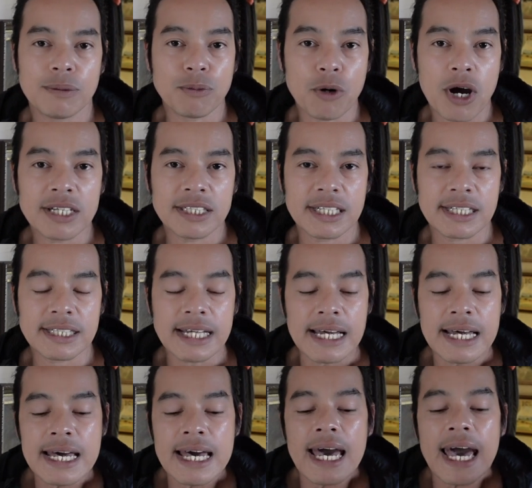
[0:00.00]
process.
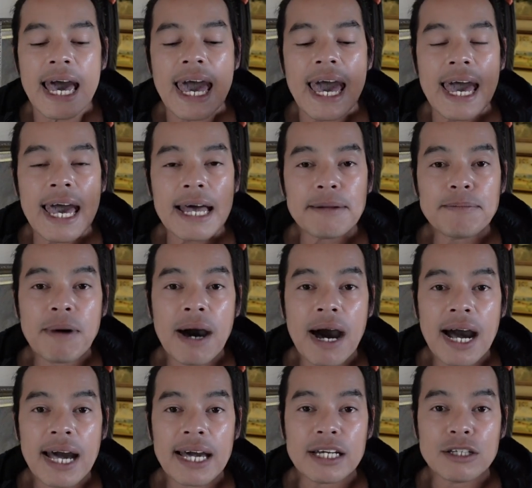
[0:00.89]
And
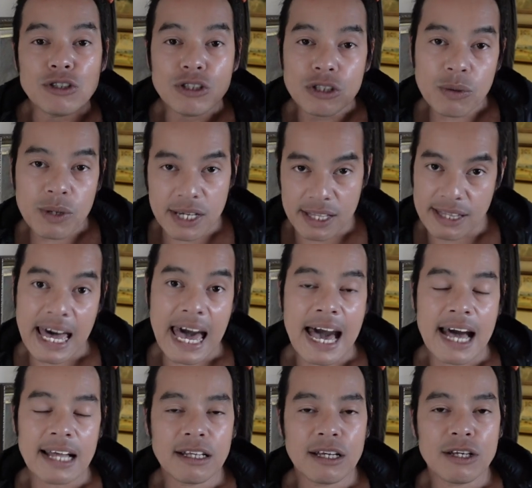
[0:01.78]
by doing
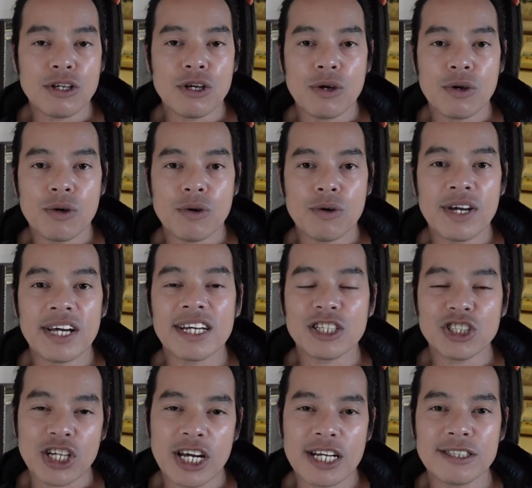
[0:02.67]
that, you get a
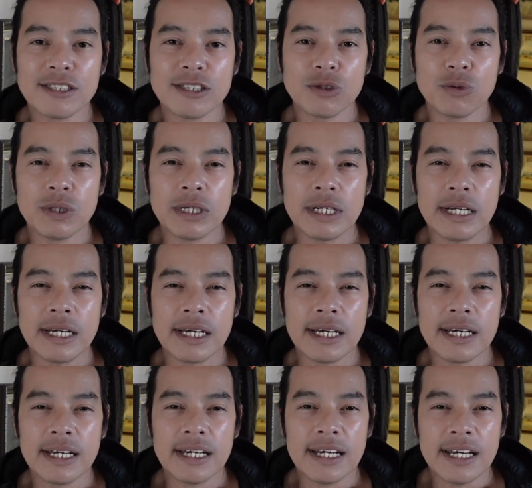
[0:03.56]
chance to
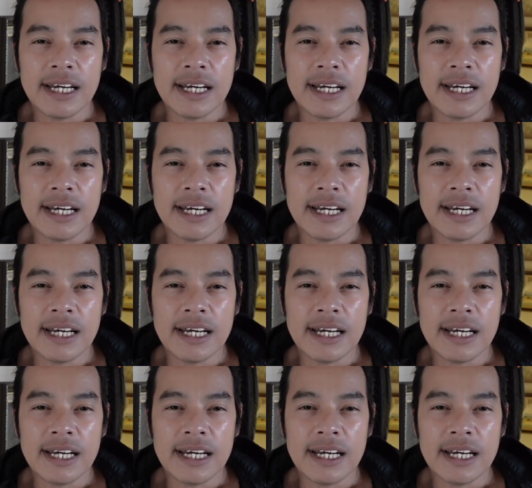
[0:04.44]
really